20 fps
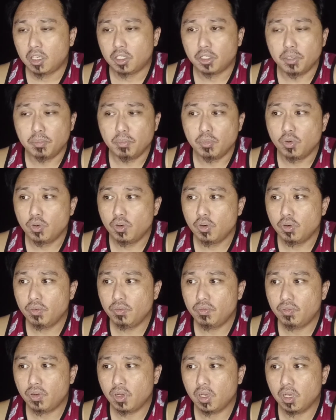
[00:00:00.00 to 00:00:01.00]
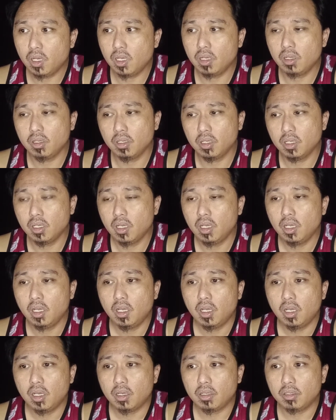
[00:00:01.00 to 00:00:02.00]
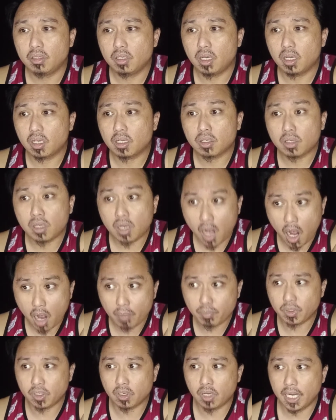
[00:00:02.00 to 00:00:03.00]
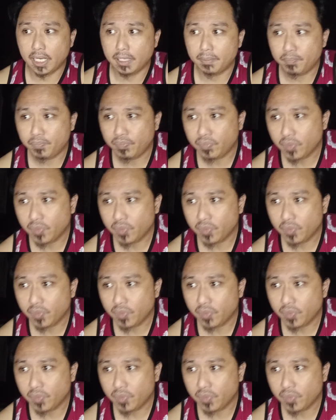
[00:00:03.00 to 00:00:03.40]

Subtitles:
remove the copyright.